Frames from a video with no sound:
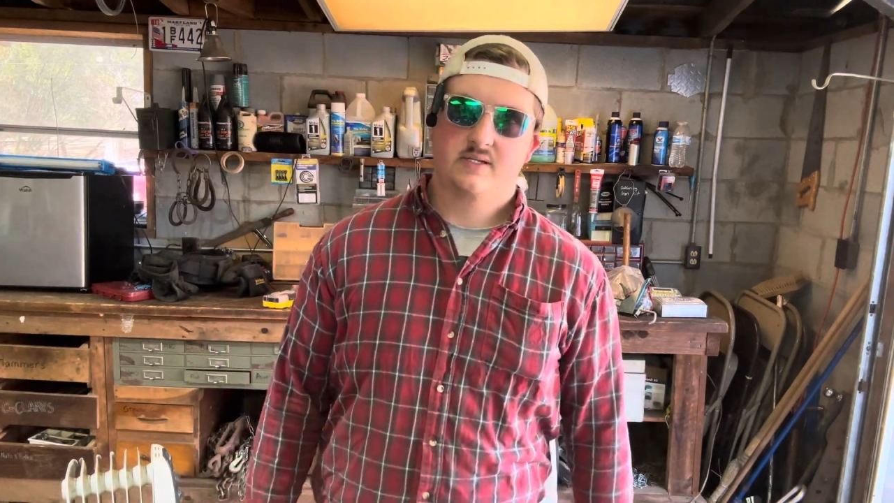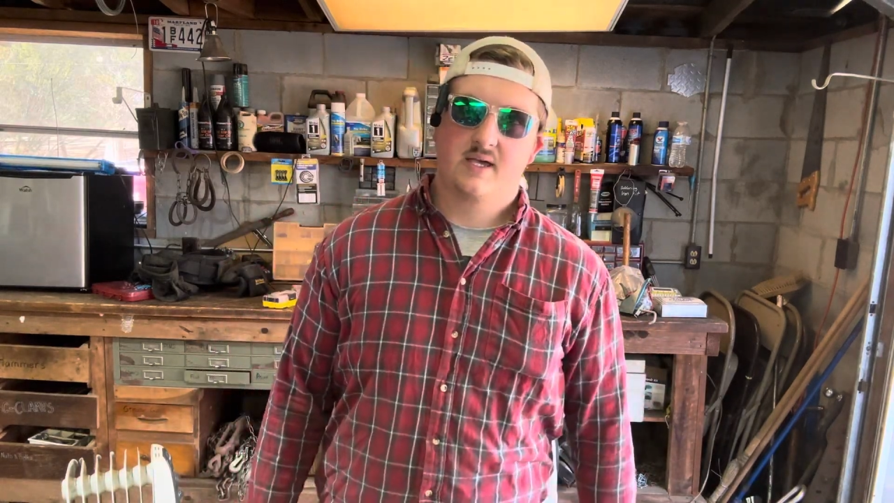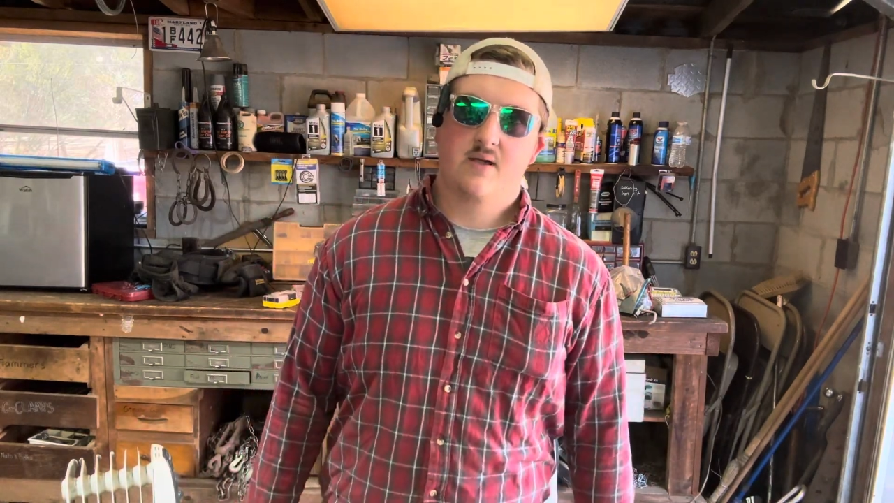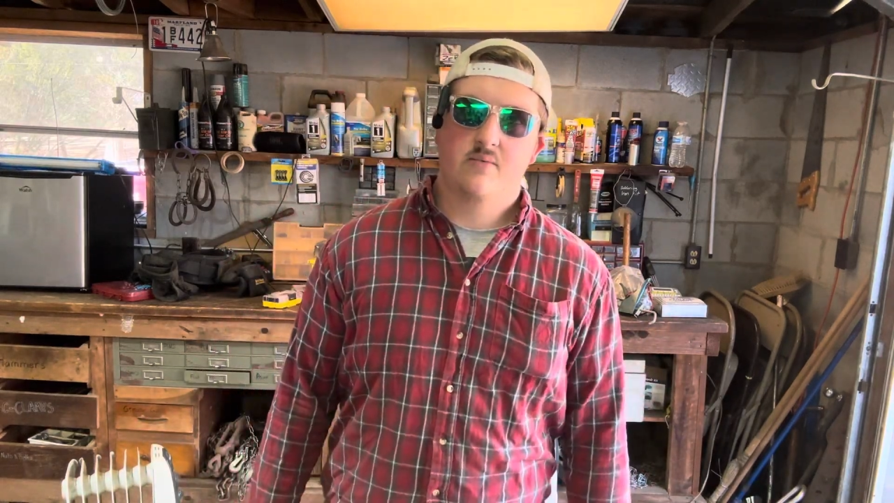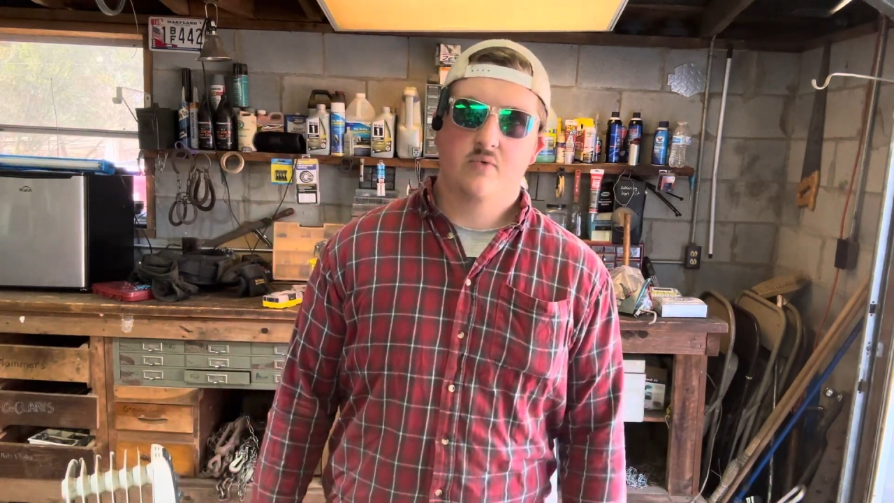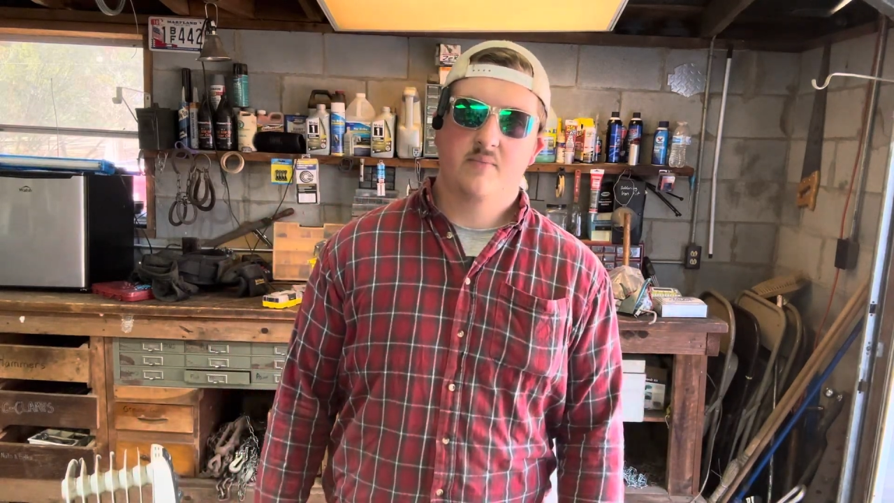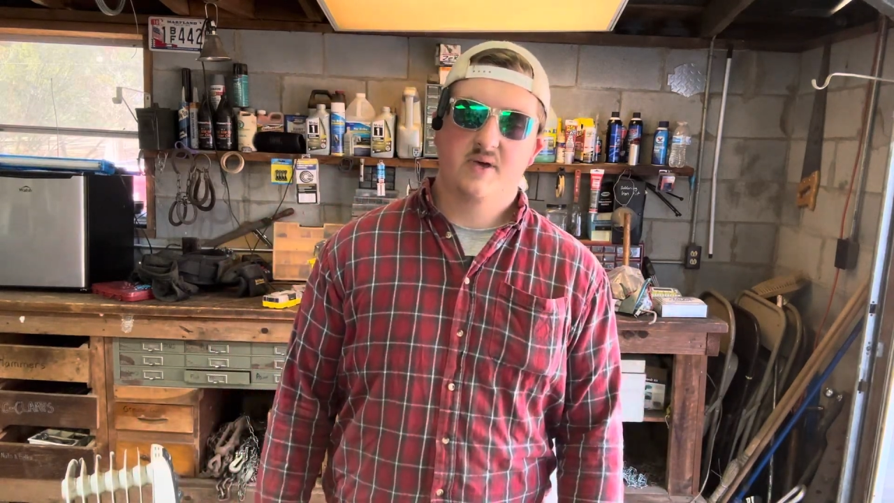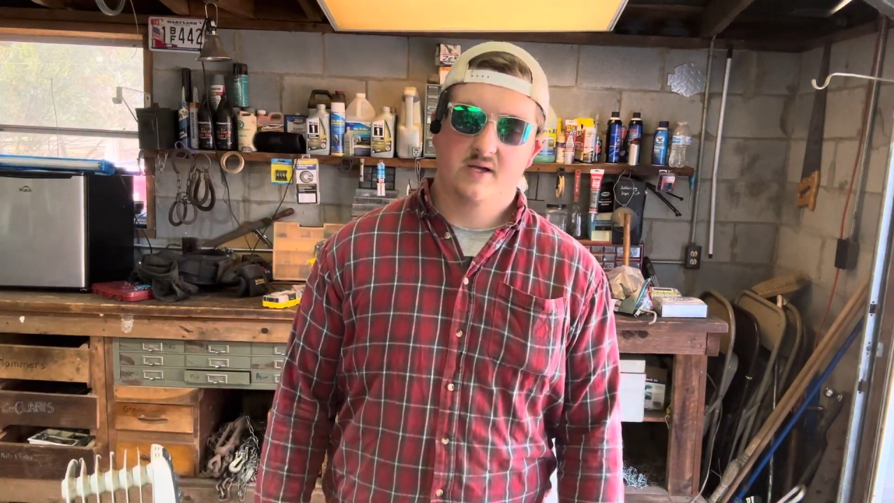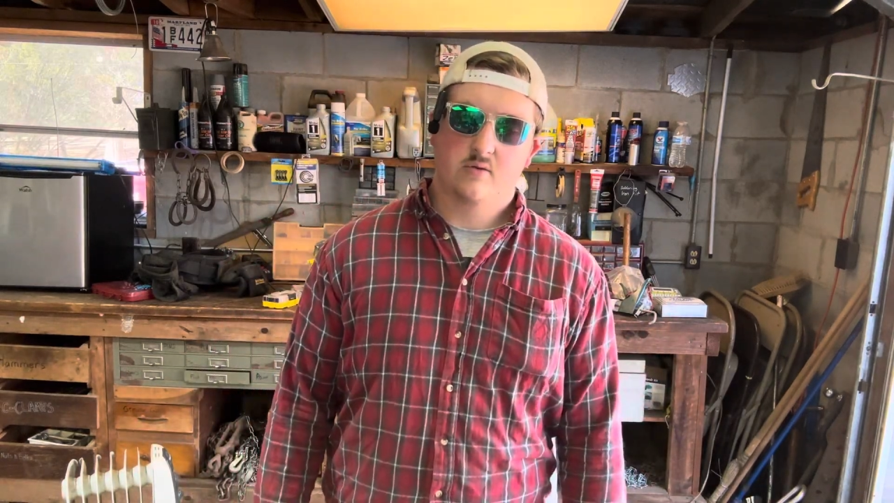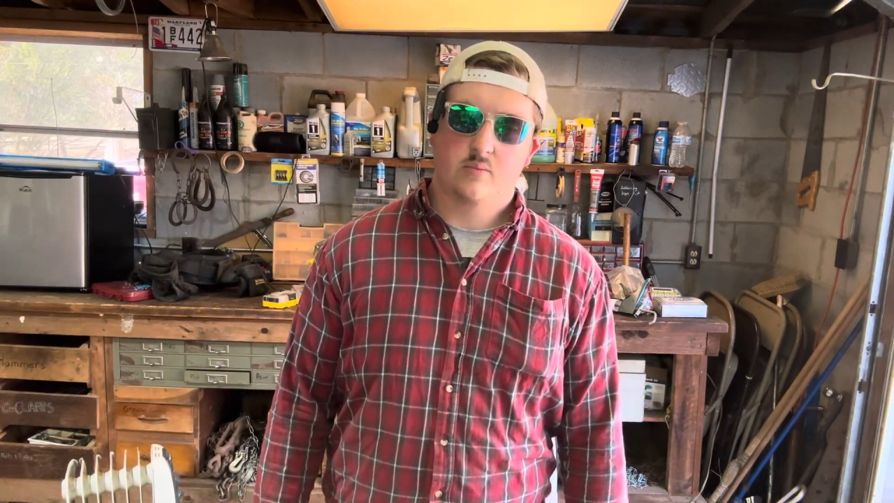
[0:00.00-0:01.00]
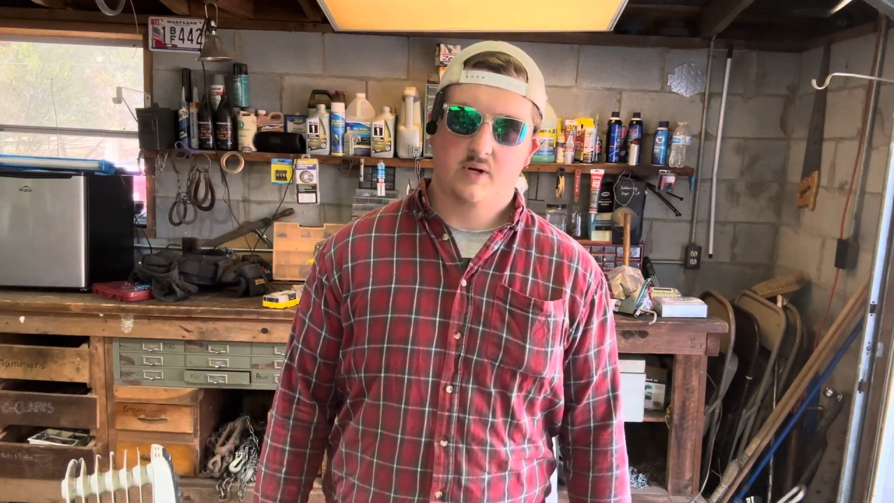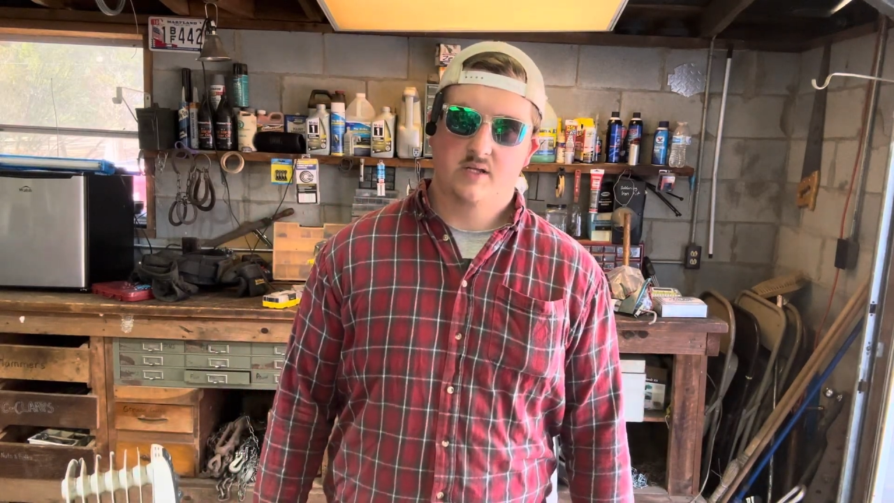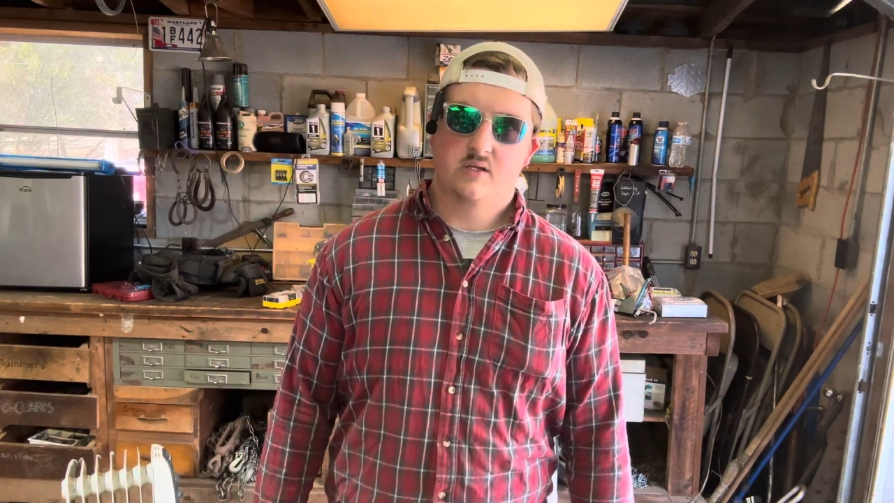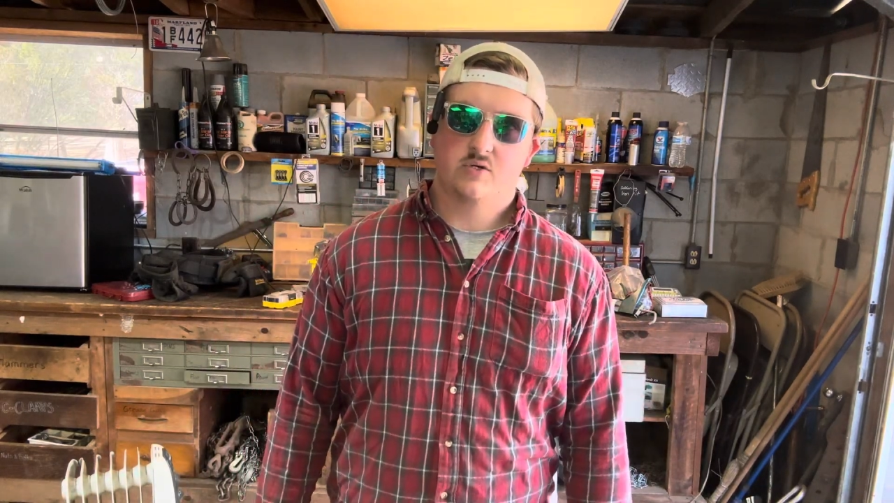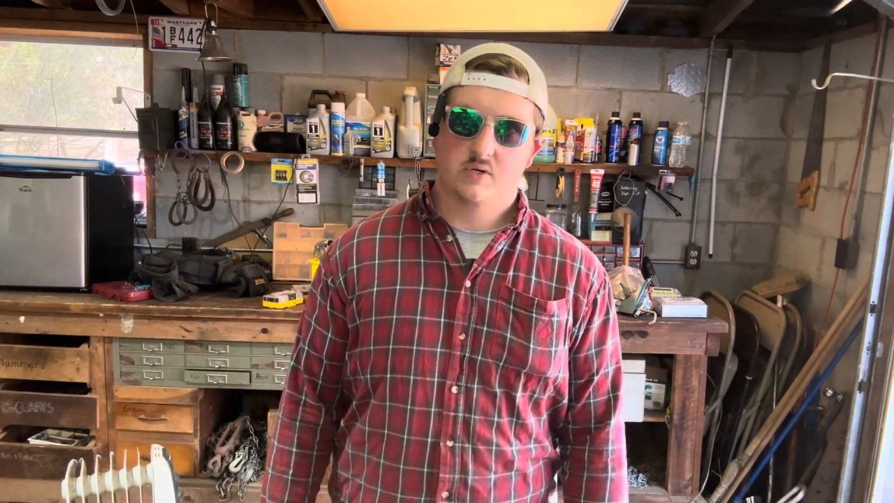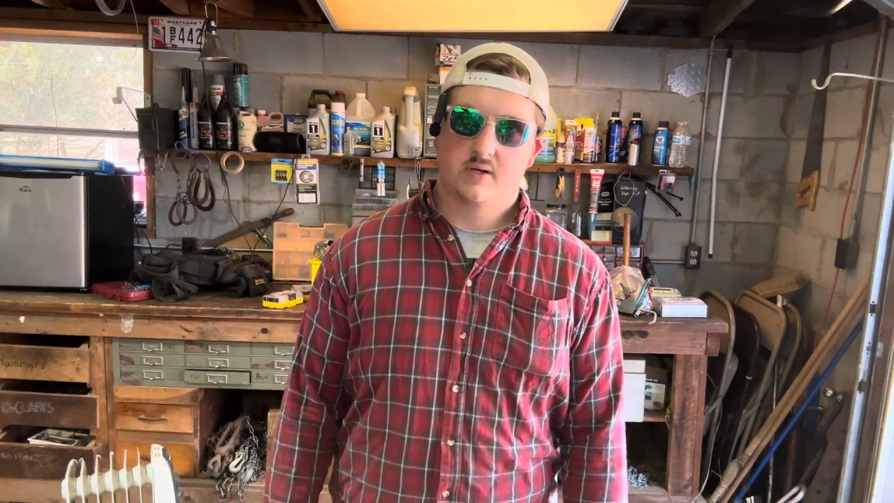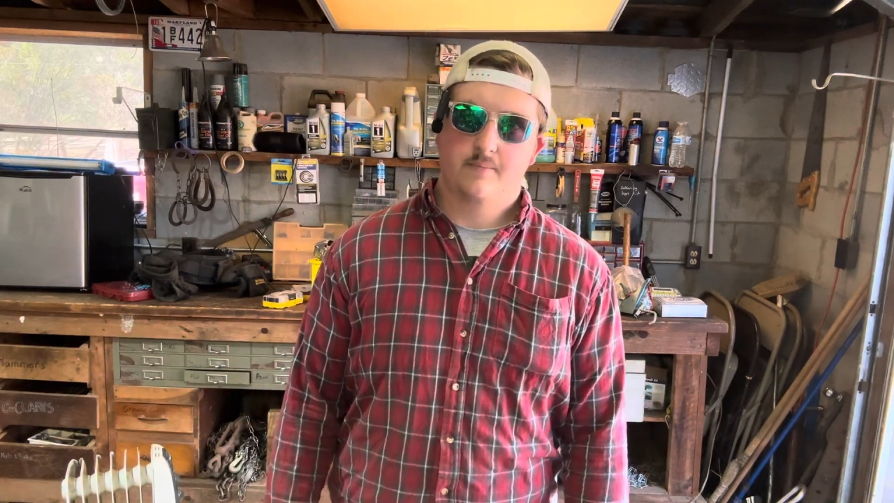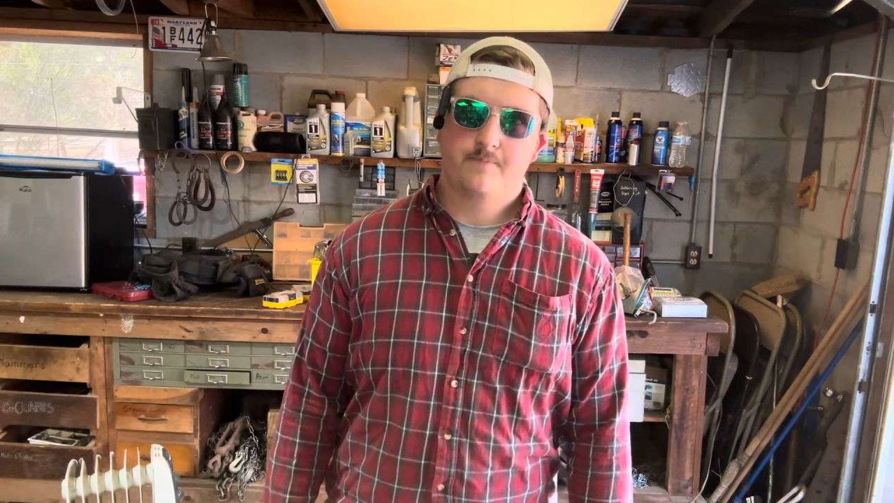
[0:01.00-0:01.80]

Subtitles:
that will make or break the trip.